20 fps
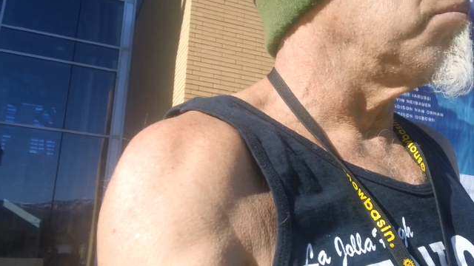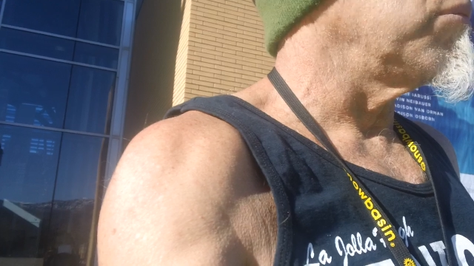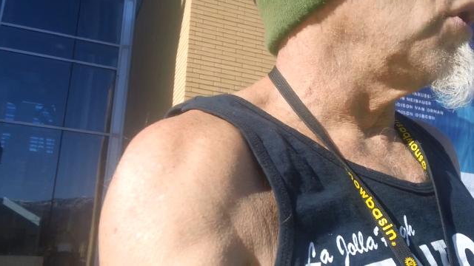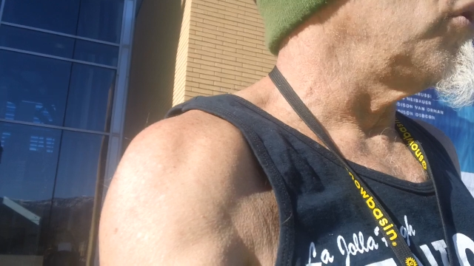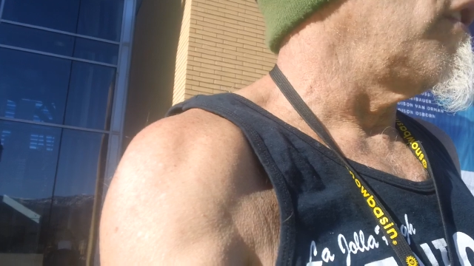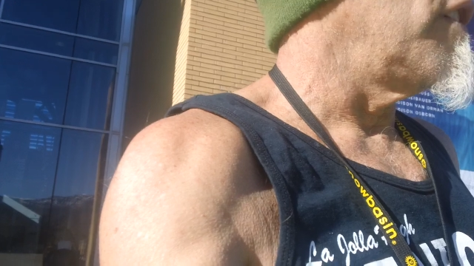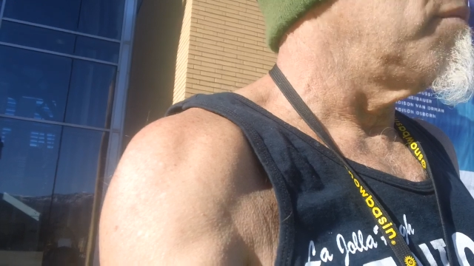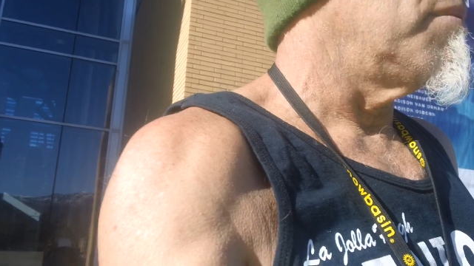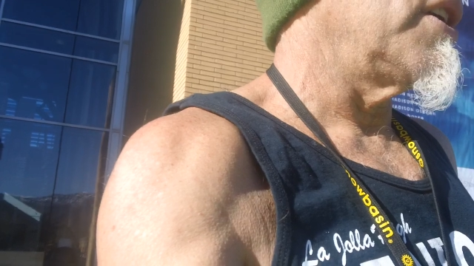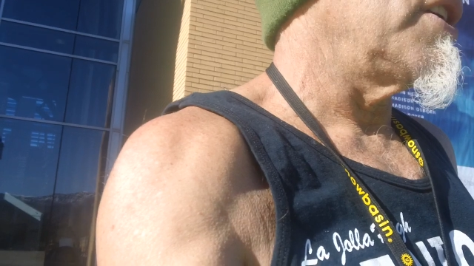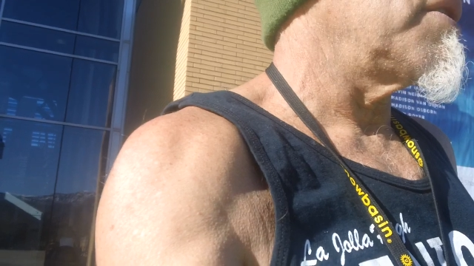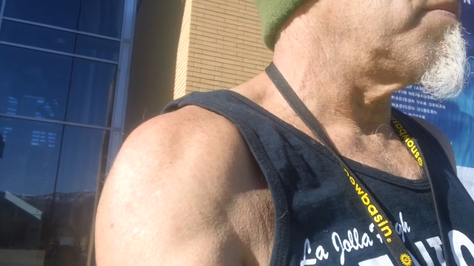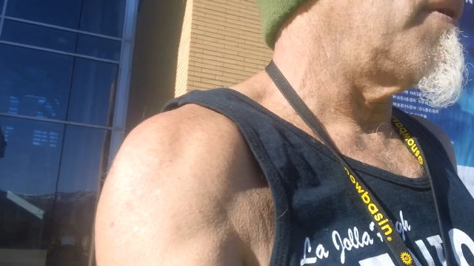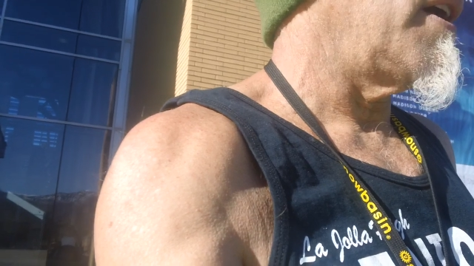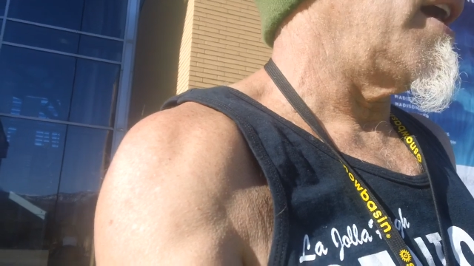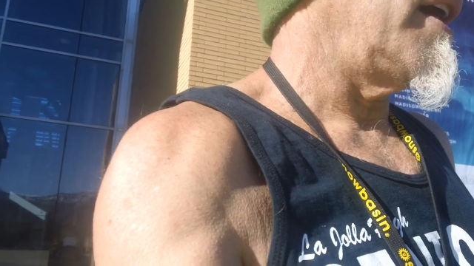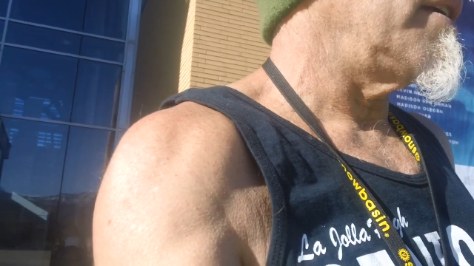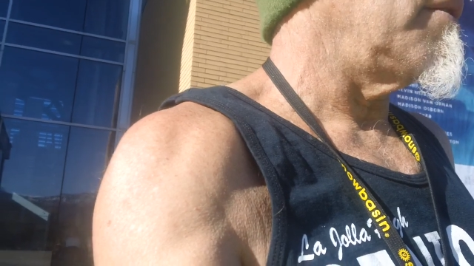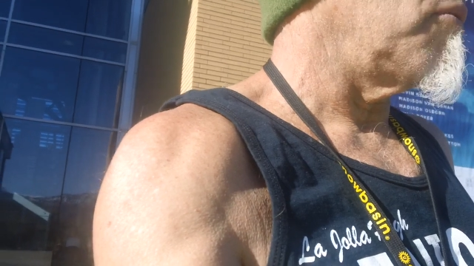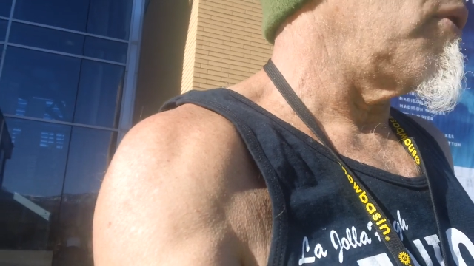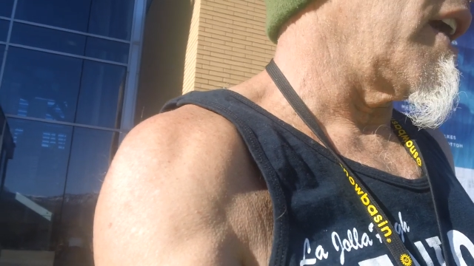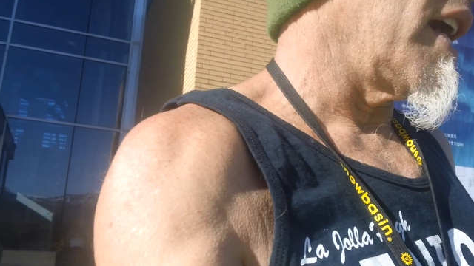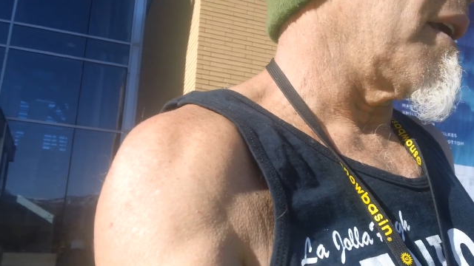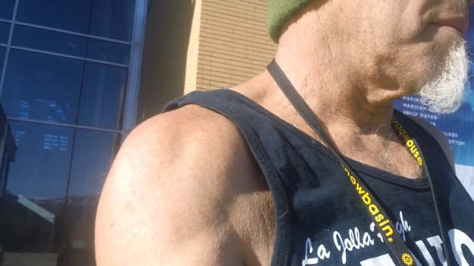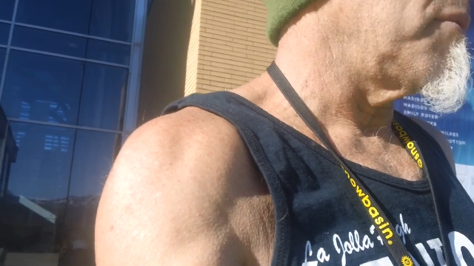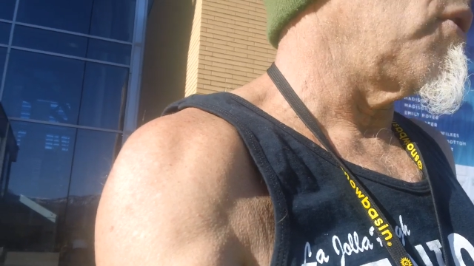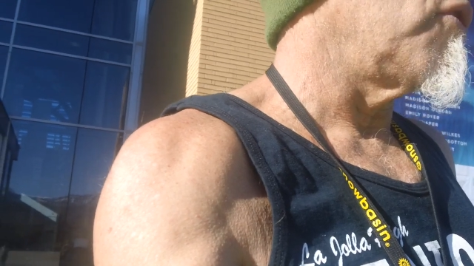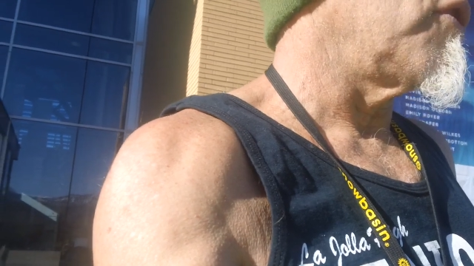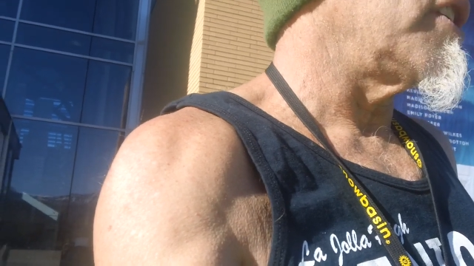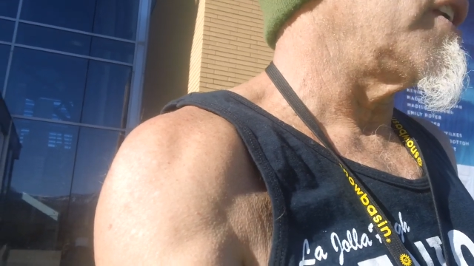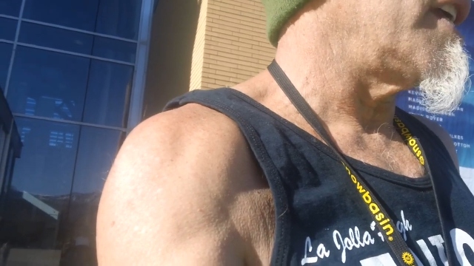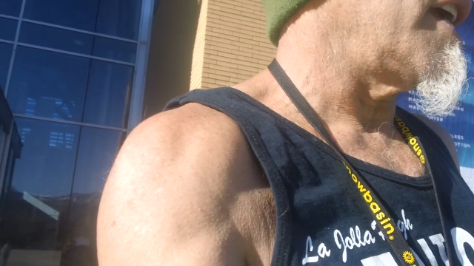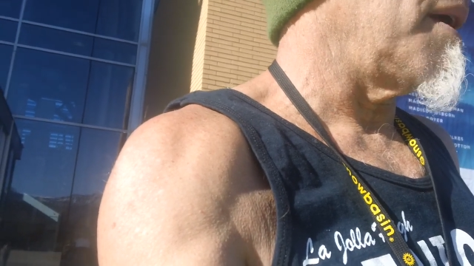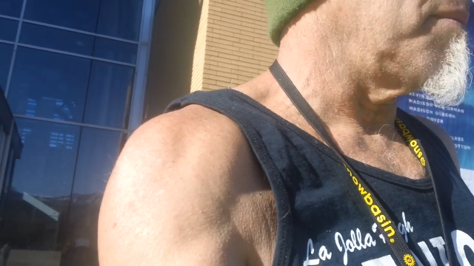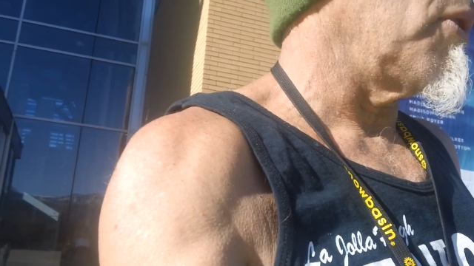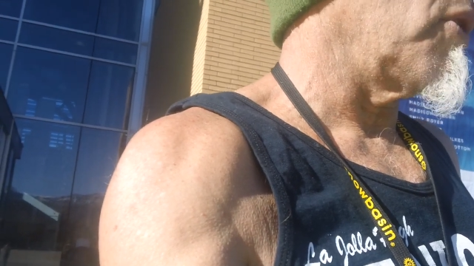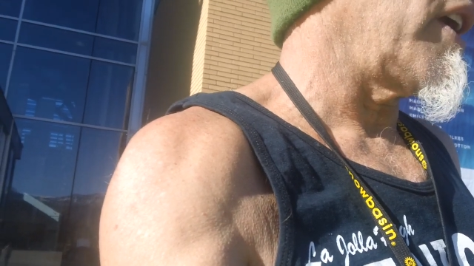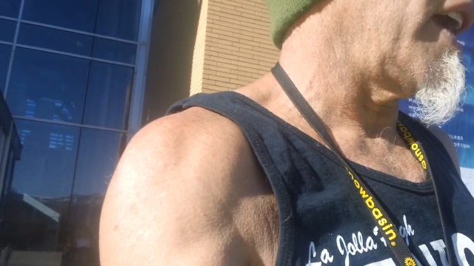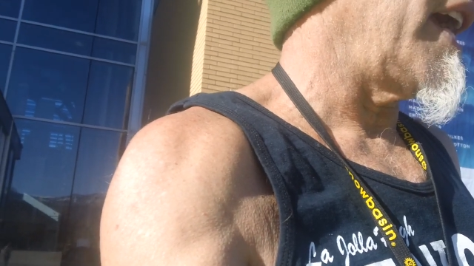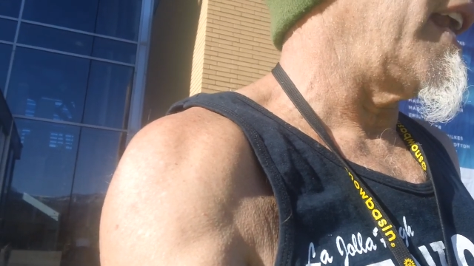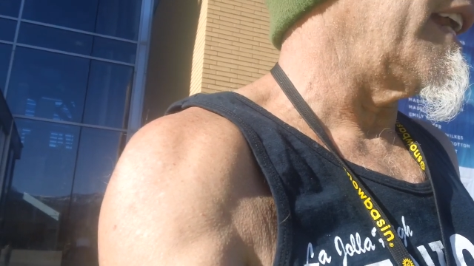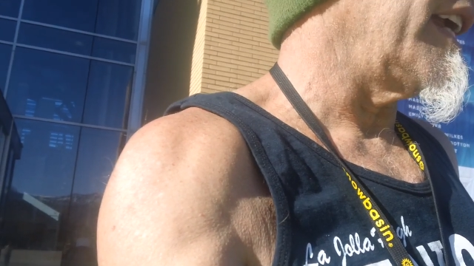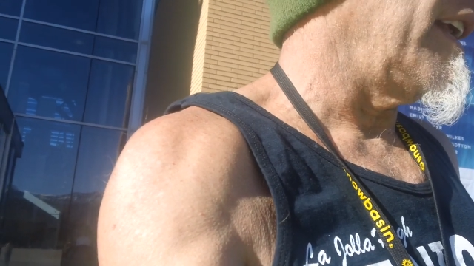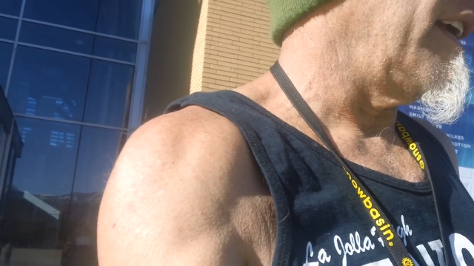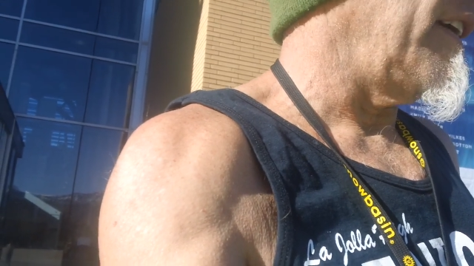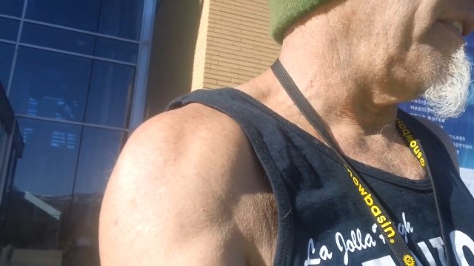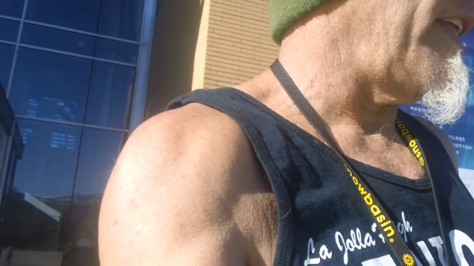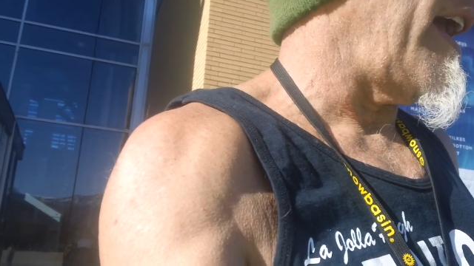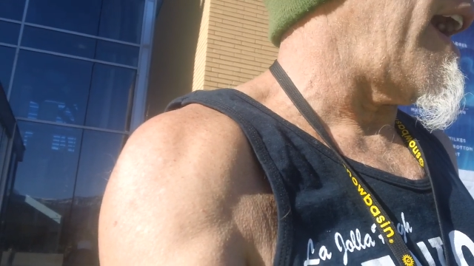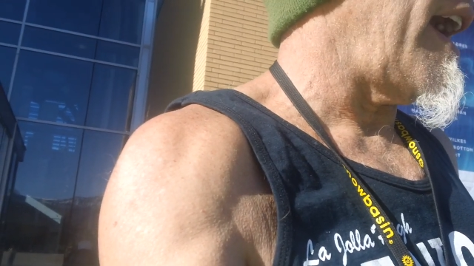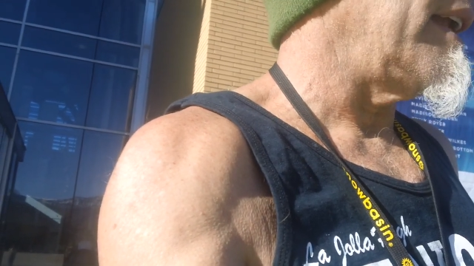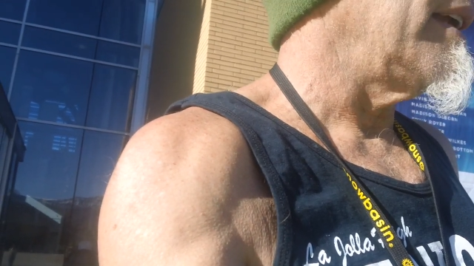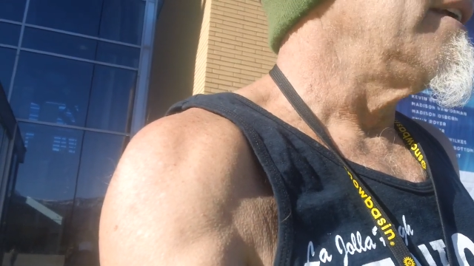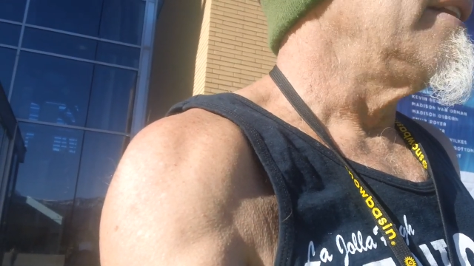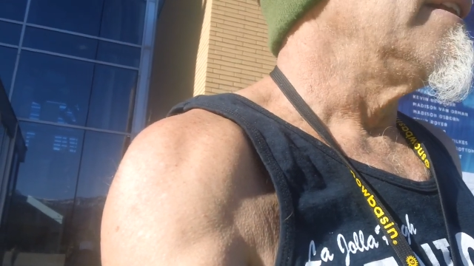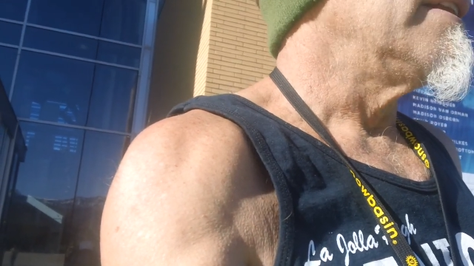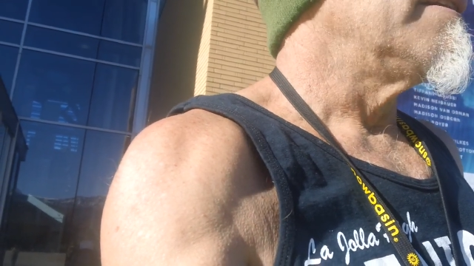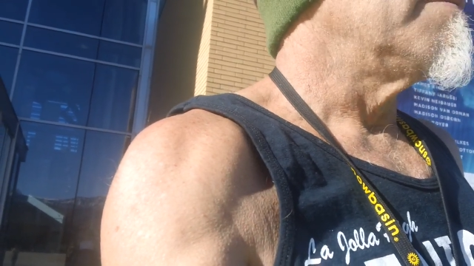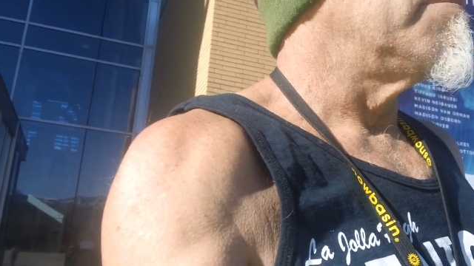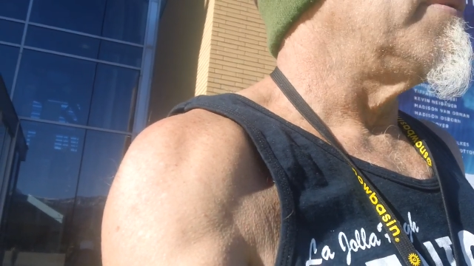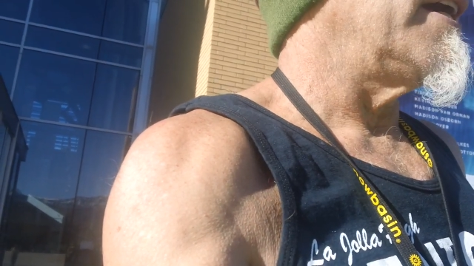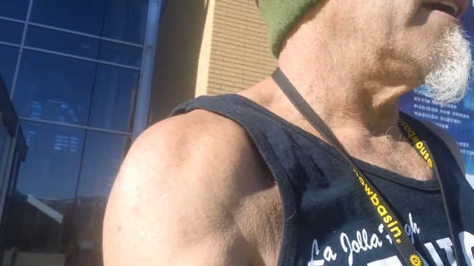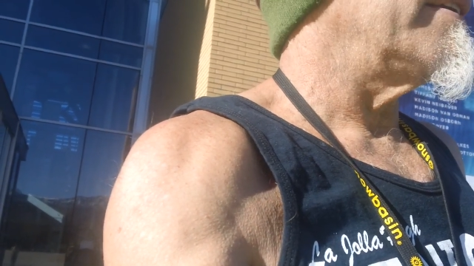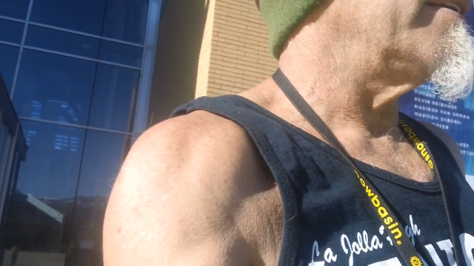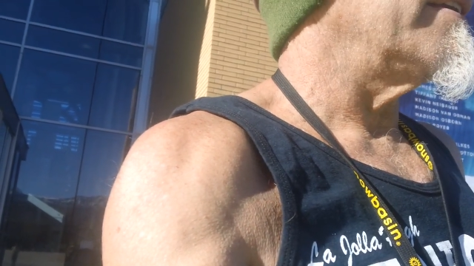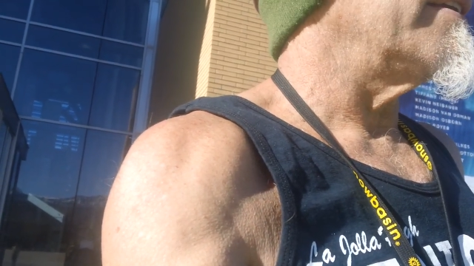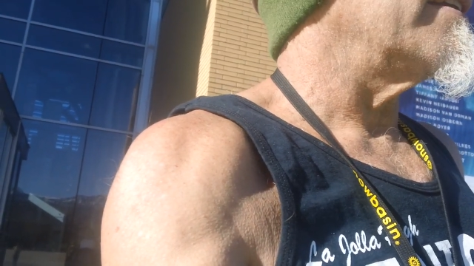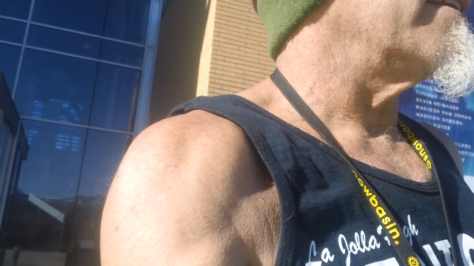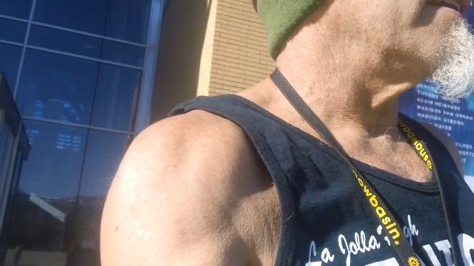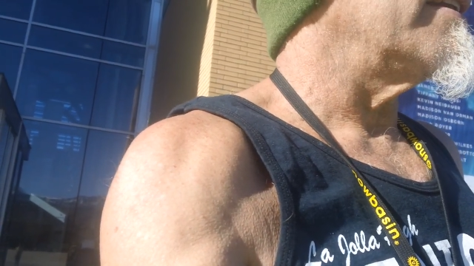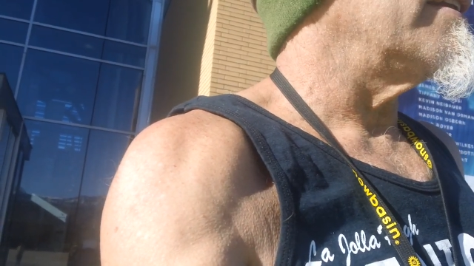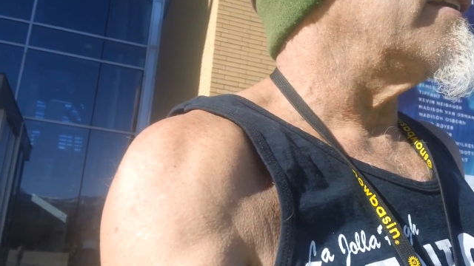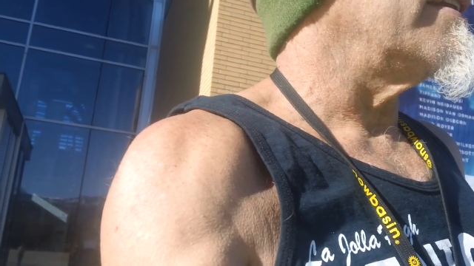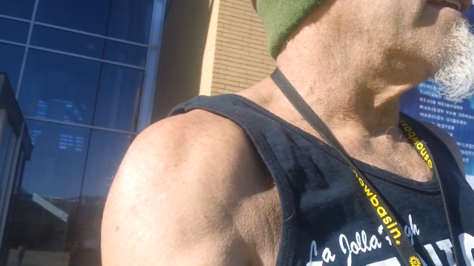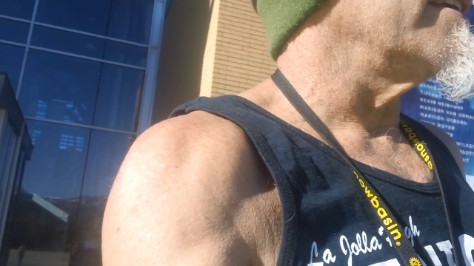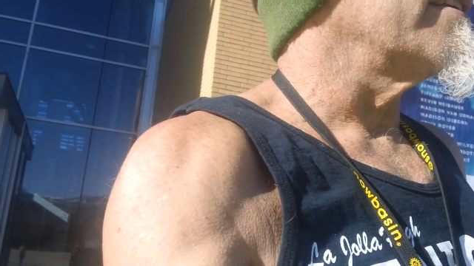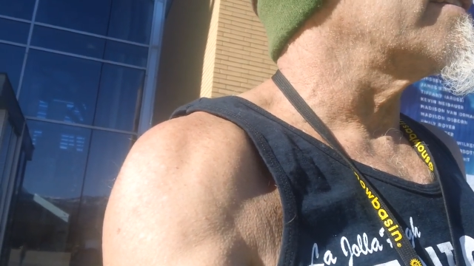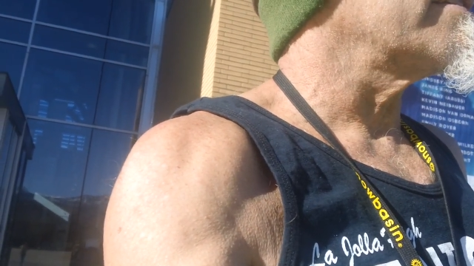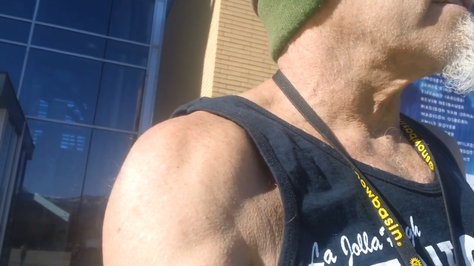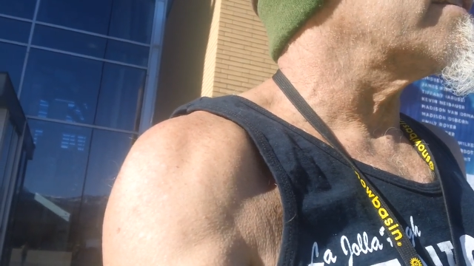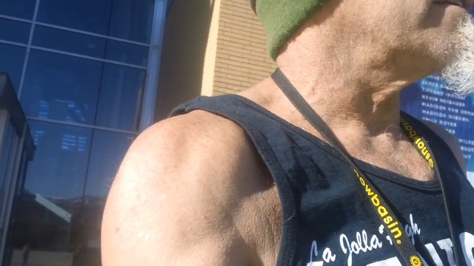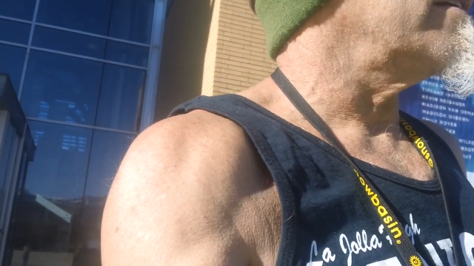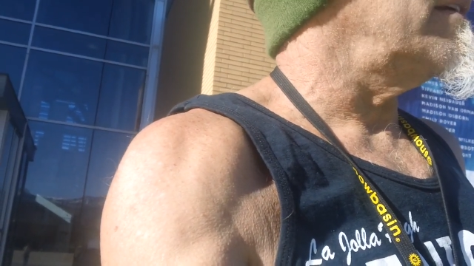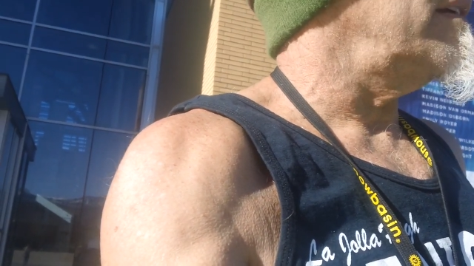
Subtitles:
Nobody's mouth can be seen.